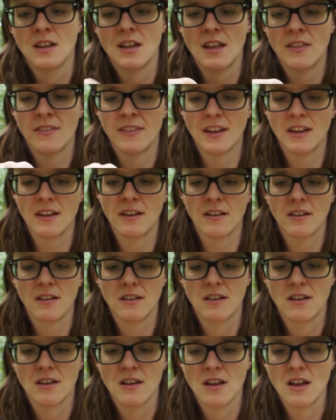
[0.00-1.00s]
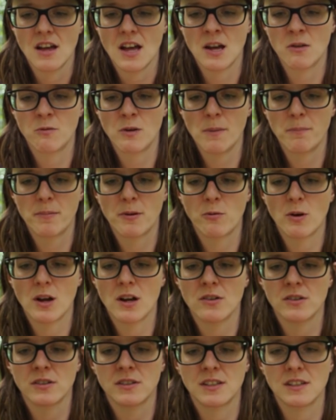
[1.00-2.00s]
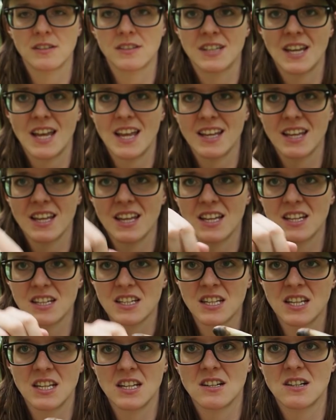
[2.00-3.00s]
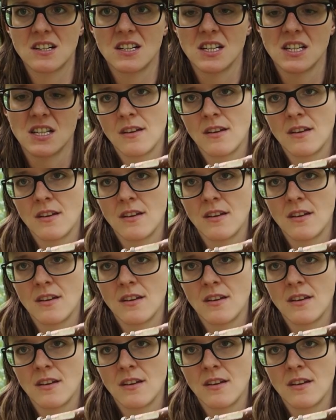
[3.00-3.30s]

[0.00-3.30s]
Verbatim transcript: and then I wrap around the tag end here,